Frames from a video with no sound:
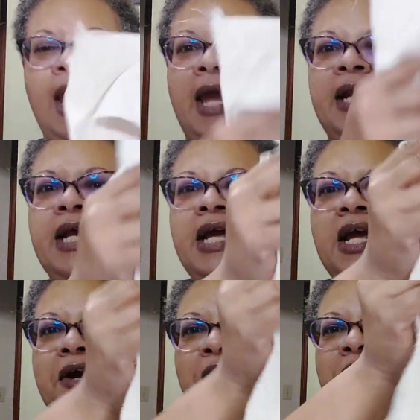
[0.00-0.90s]
And
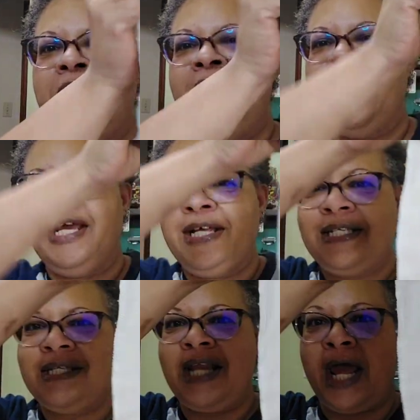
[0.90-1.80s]
here it
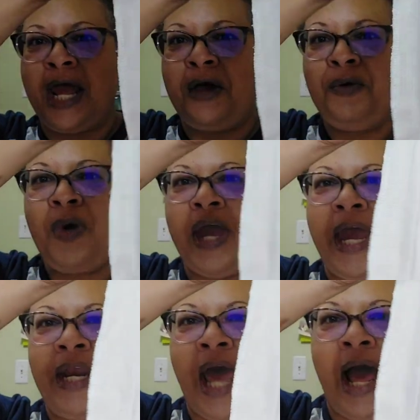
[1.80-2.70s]
is now,
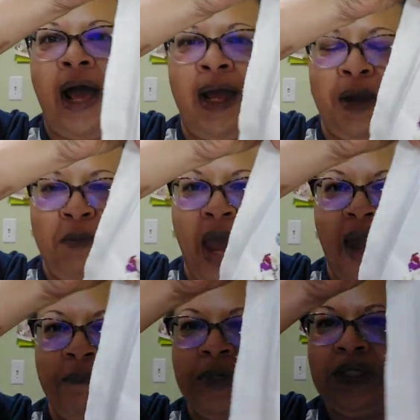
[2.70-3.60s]
and I am
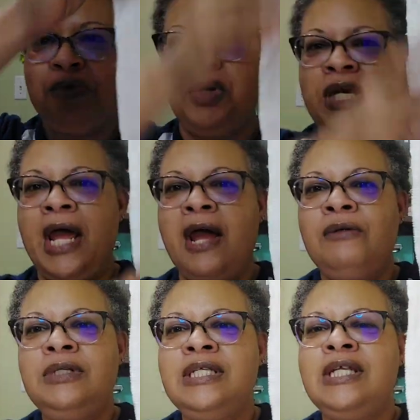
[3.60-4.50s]
happy to
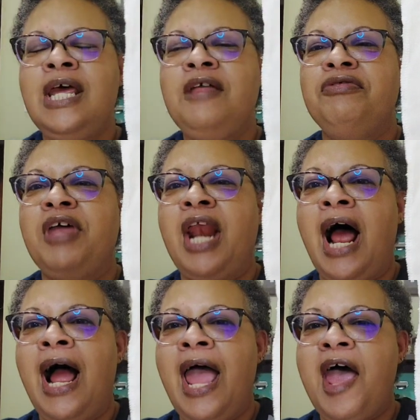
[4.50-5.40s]
announce that
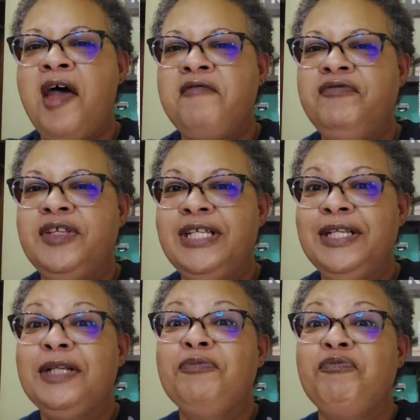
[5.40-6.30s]
I have
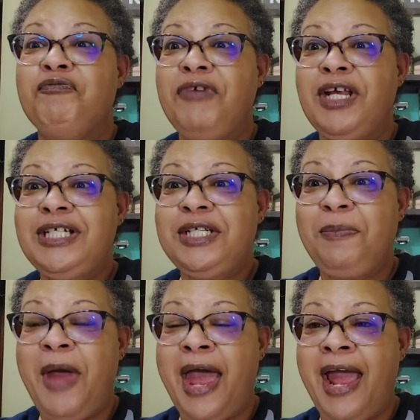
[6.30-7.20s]
finished
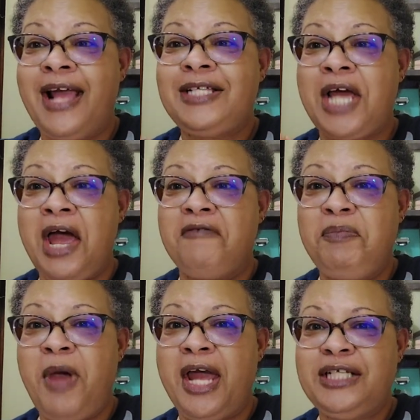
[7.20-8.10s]
the page. I have
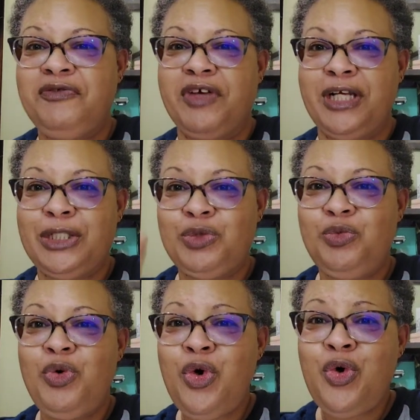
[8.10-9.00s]
a page finished.
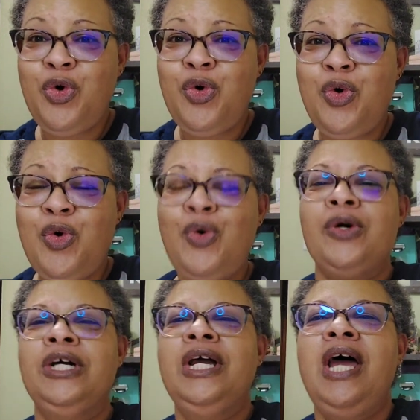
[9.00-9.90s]
Woohoo!